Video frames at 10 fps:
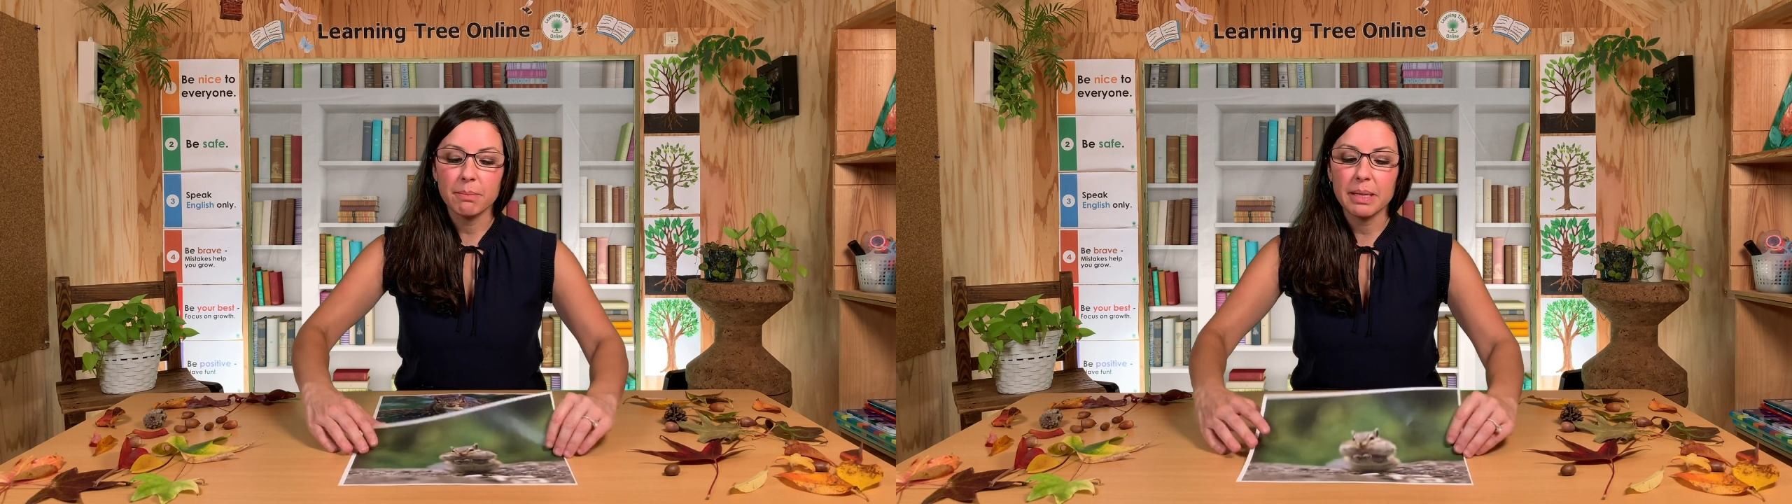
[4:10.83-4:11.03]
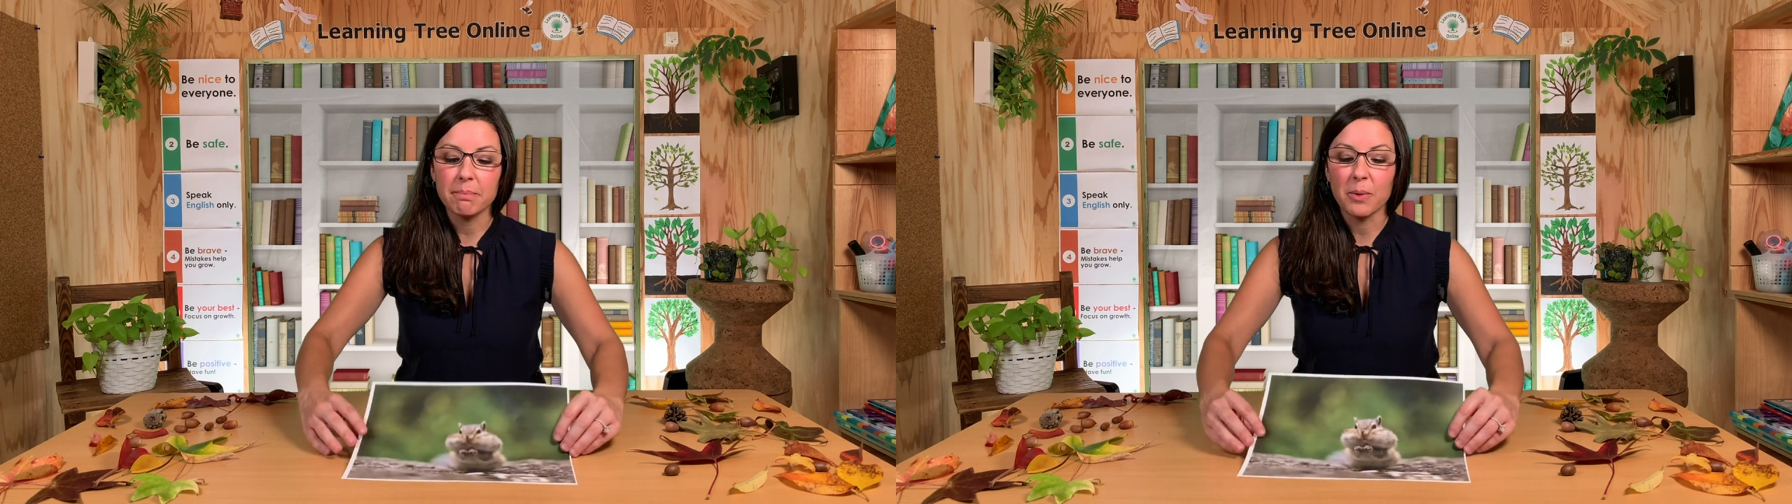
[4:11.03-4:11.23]

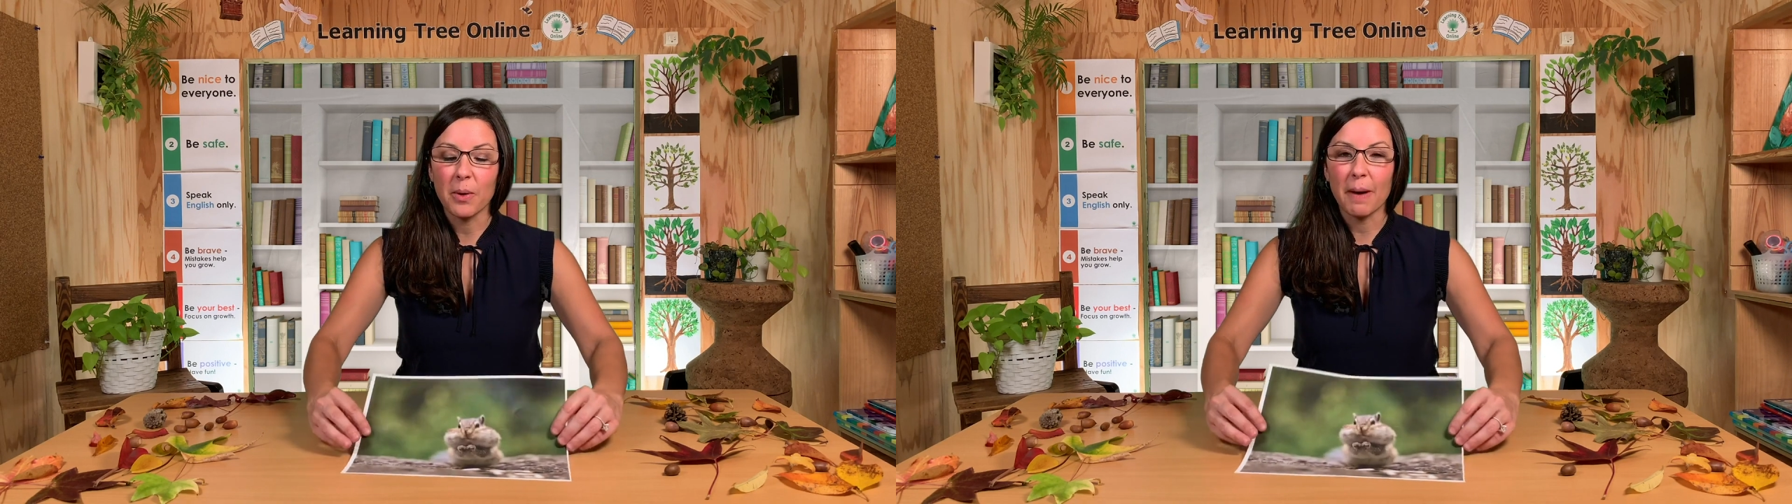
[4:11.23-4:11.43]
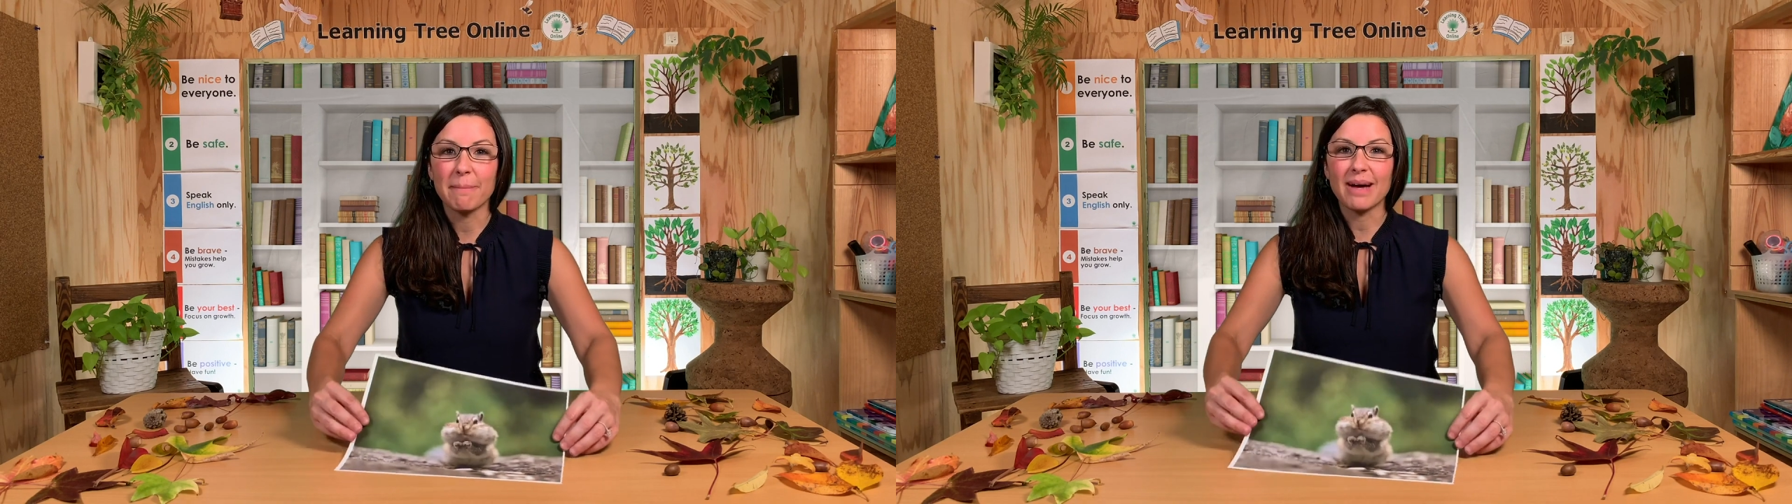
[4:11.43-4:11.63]
bit
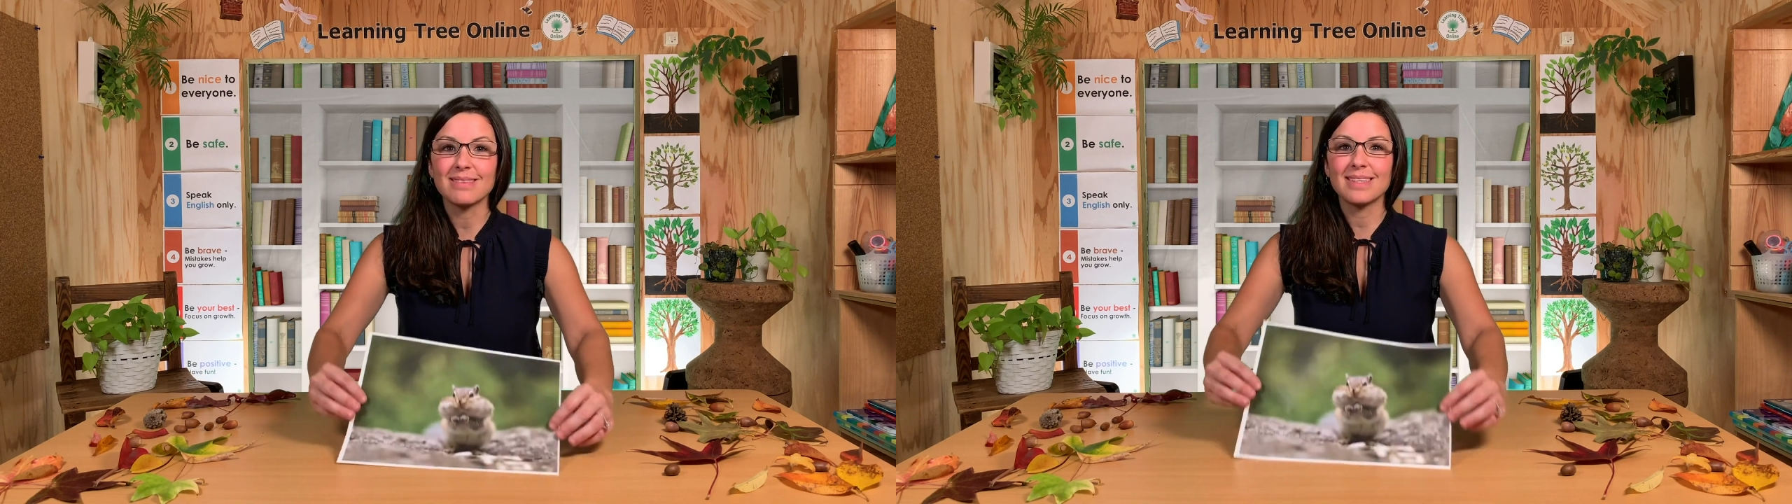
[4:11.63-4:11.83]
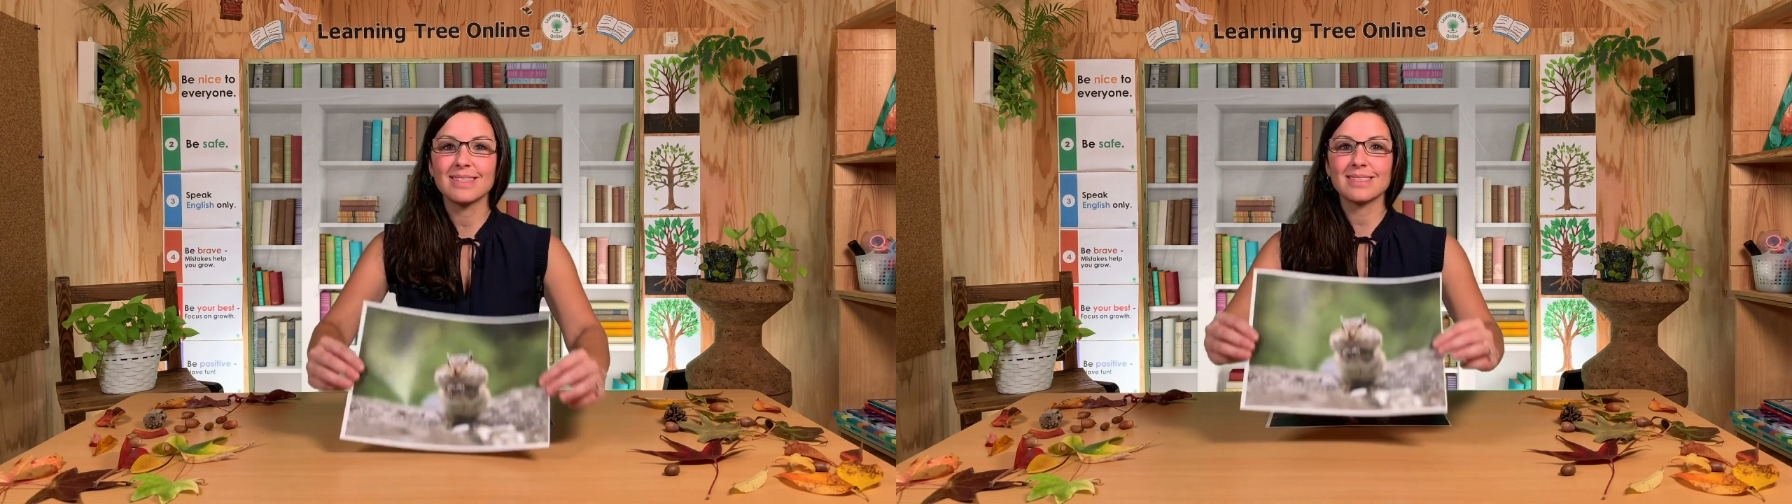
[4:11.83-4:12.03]
more
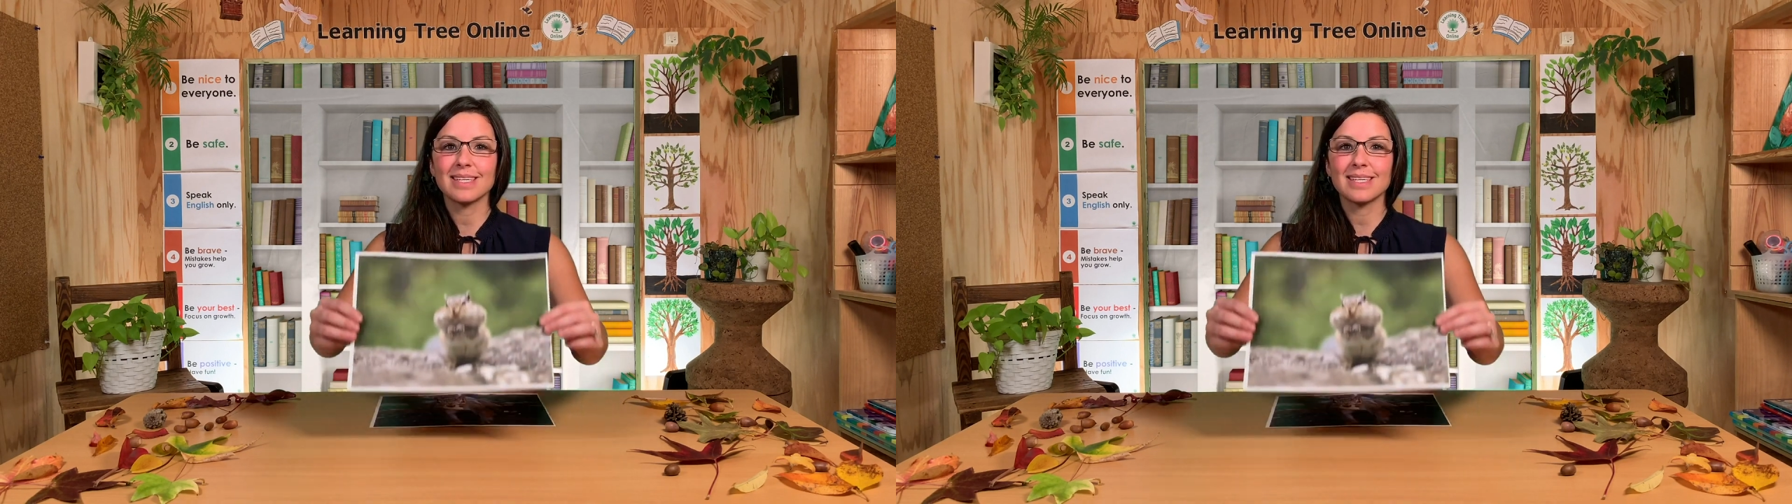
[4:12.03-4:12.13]
about this